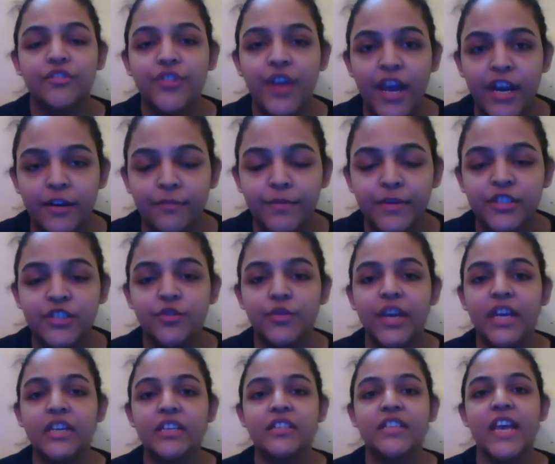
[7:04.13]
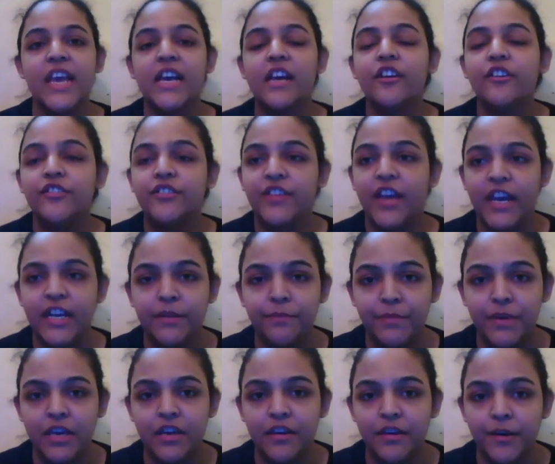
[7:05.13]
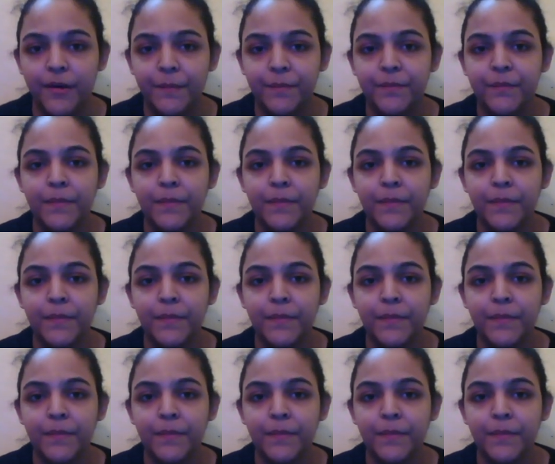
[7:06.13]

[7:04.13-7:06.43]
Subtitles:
therapist, you can take therapy here.